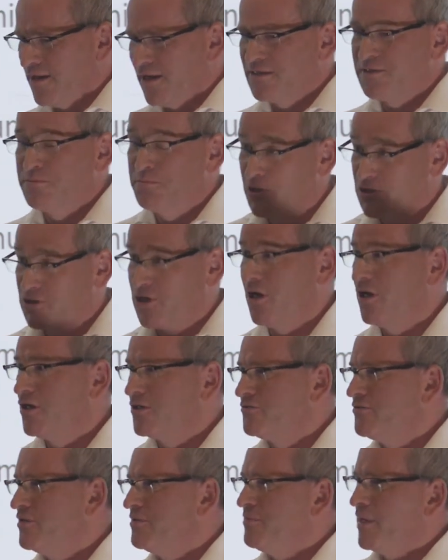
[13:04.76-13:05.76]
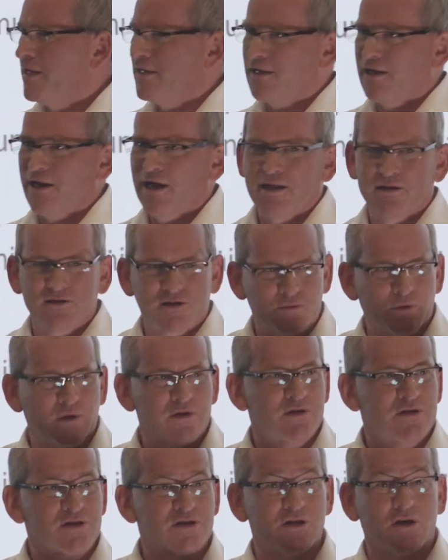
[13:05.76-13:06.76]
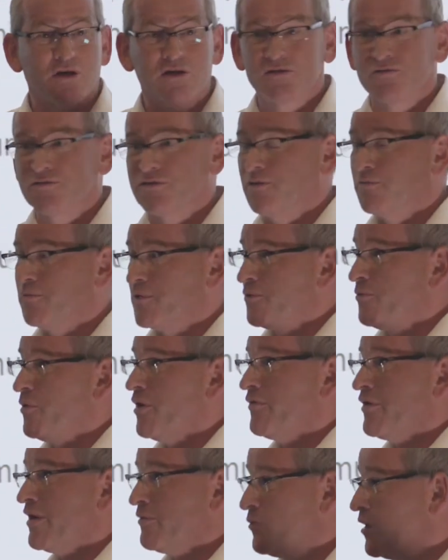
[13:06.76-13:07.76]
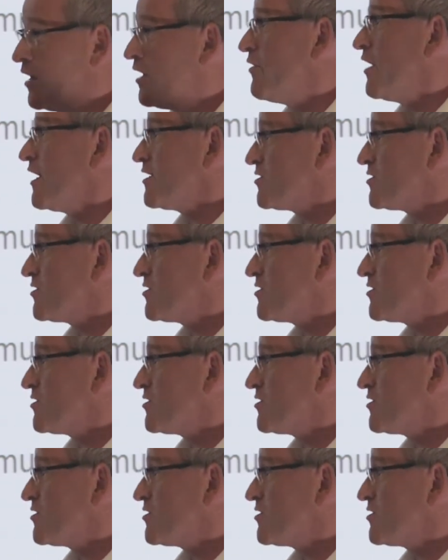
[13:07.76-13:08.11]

It's much harder in mental health. So we're at the start of something where we're